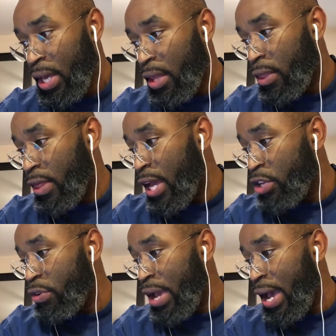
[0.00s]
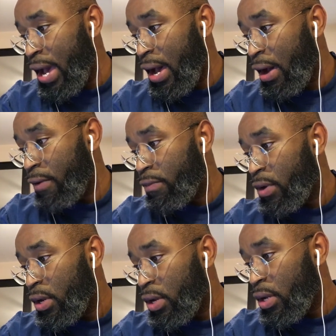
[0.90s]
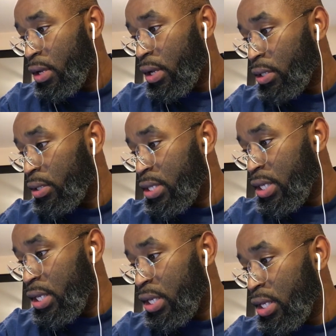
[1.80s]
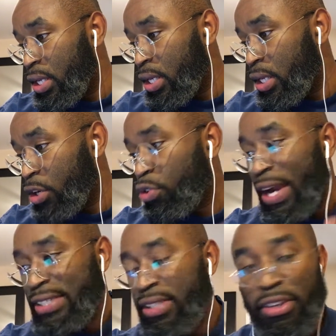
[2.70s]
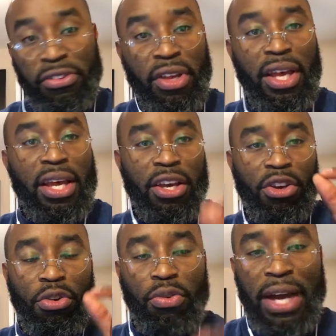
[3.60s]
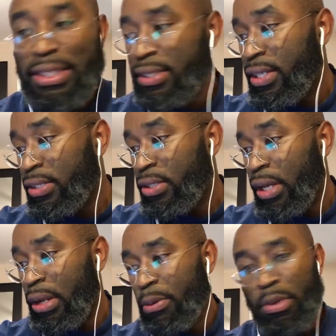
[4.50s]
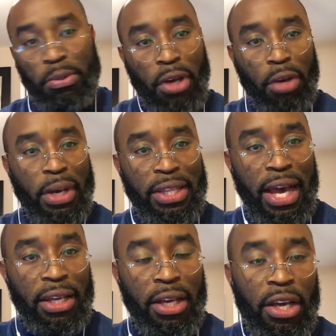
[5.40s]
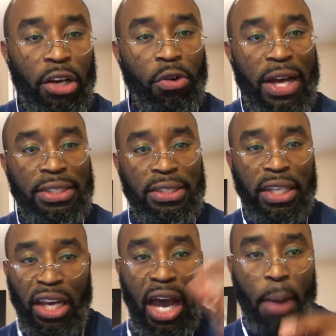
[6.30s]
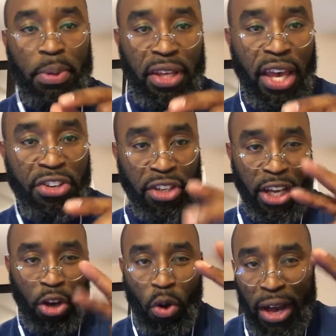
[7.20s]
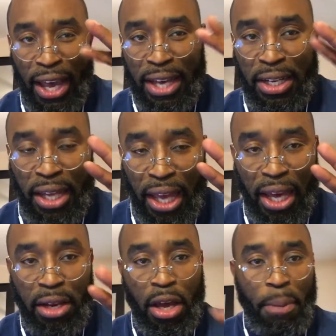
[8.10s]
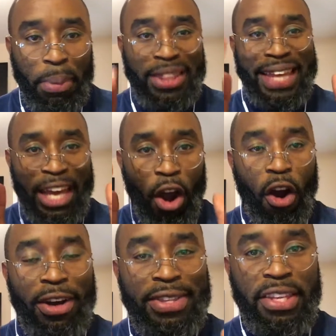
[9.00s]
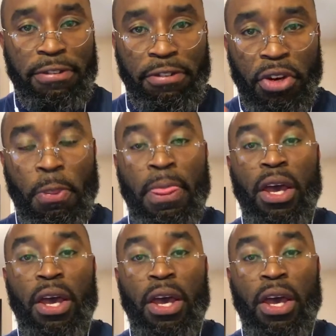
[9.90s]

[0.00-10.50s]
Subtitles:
Then you have the crisis. Crisis, and let me talk about that. Crisis and complication, they go hand in hand, but they are different.